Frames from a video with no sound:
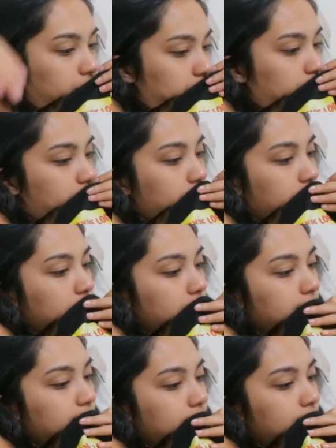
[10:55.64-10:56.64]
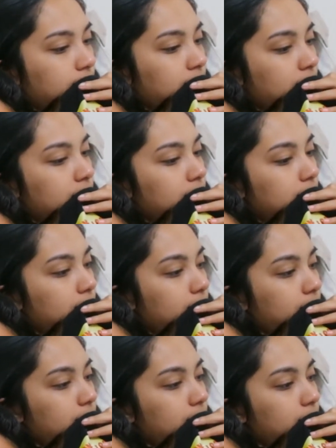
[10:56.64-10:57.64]

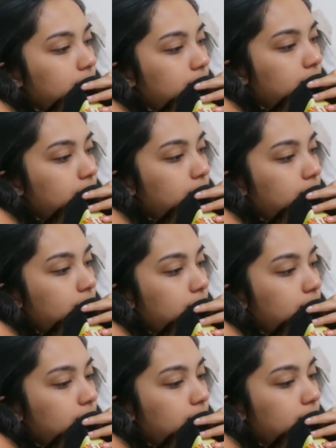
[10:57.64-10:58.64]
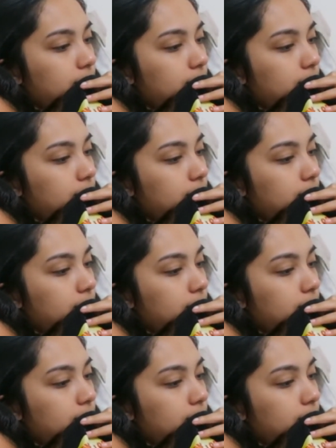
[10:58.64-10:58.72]
[no speech]